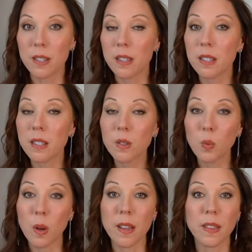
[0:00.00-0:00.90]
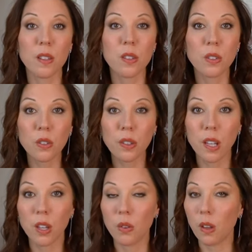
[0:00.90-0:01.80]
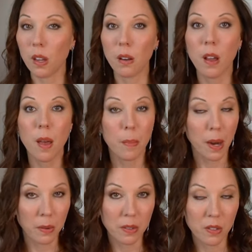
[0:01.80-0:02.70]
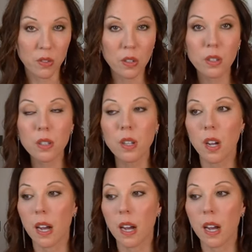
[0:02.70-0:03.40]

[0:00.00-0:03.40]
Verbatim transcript: This is a wine that certainly you can pair with dessert.